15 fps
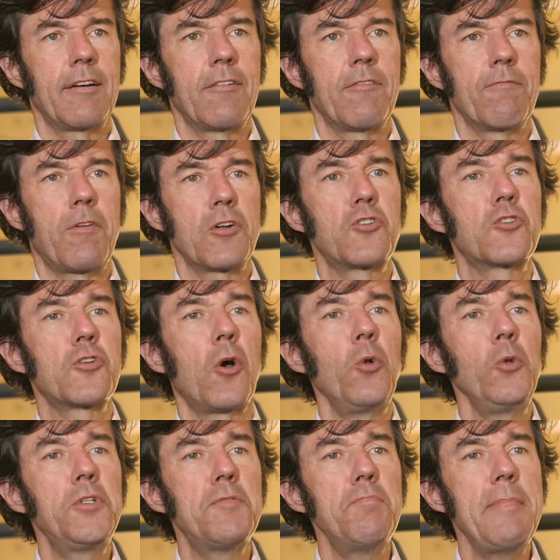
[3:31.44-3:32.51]
what
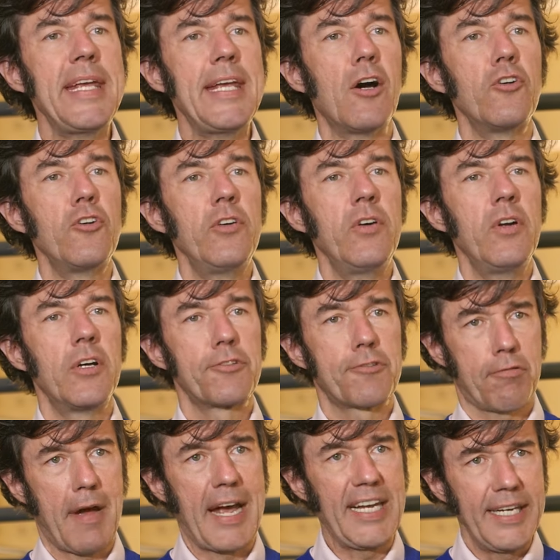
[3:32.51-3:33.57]
sold me on
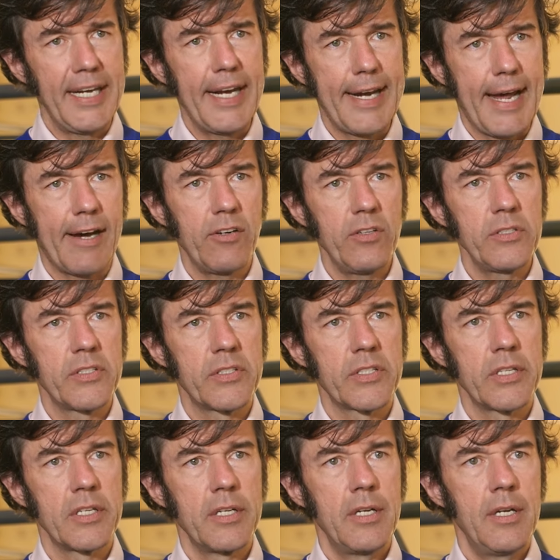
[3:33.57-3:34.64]
trying it out
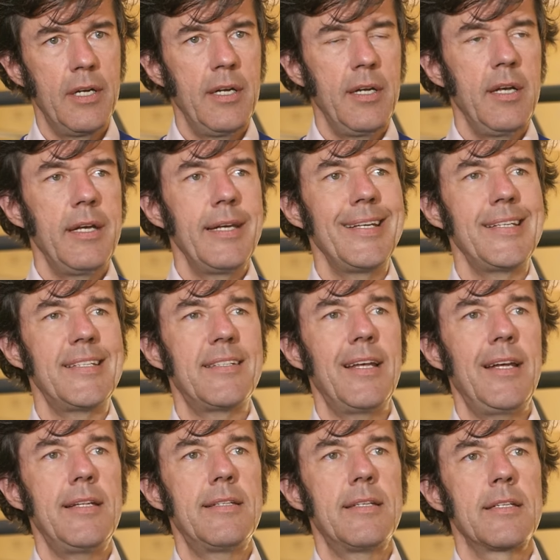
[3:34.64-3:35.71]
is
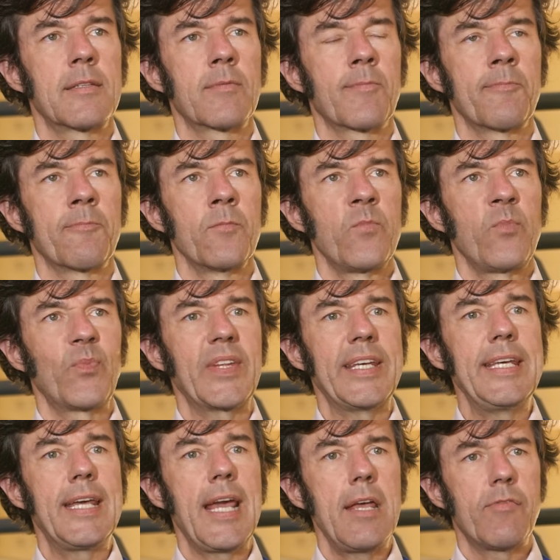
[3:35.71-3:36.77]
that
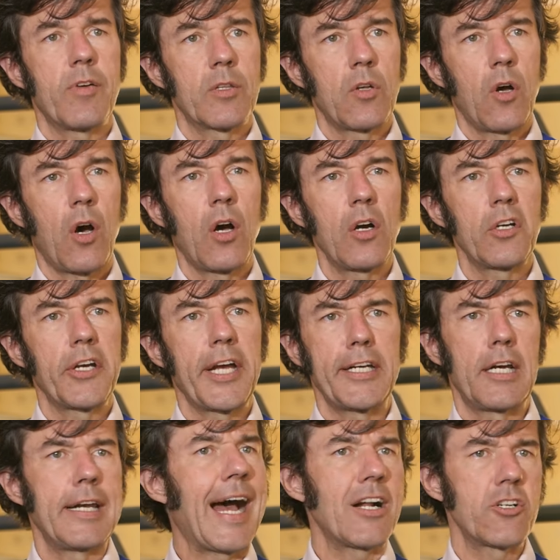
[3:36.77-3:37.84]
he gave a talk at
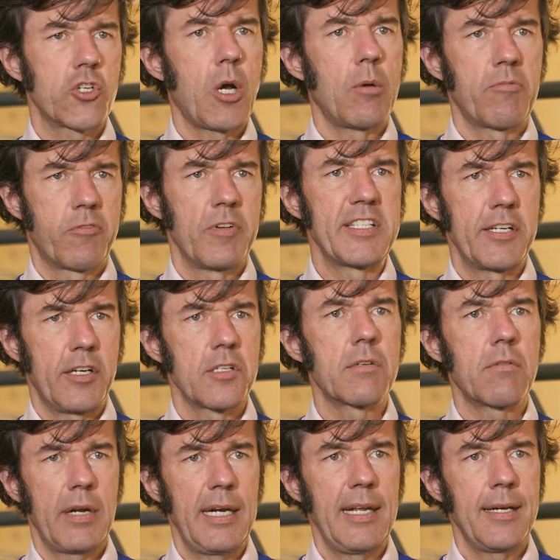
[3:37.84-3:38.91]
a large conference in
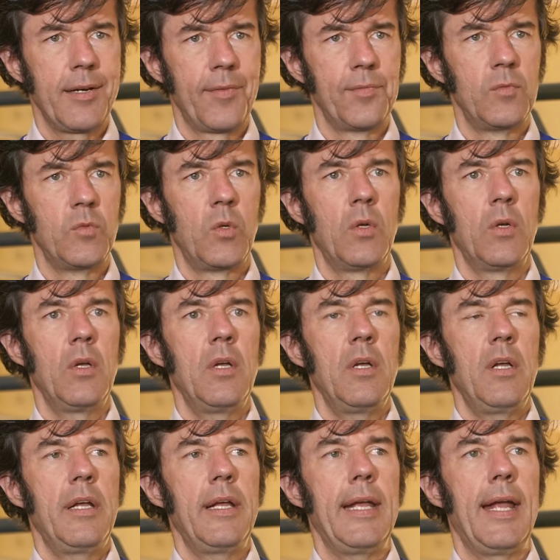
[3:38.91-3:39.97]
Australia,
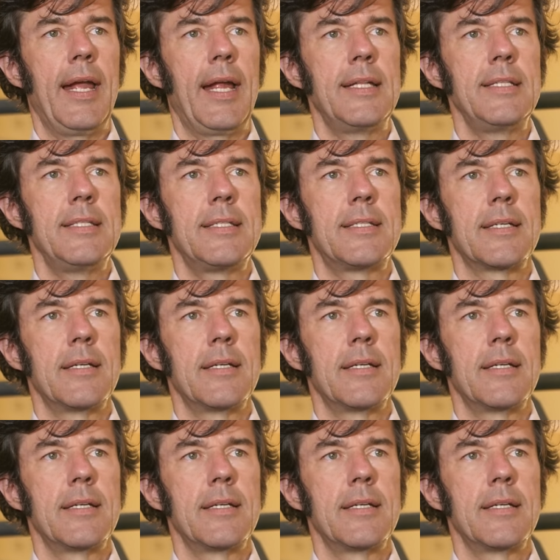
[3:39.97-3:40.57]
and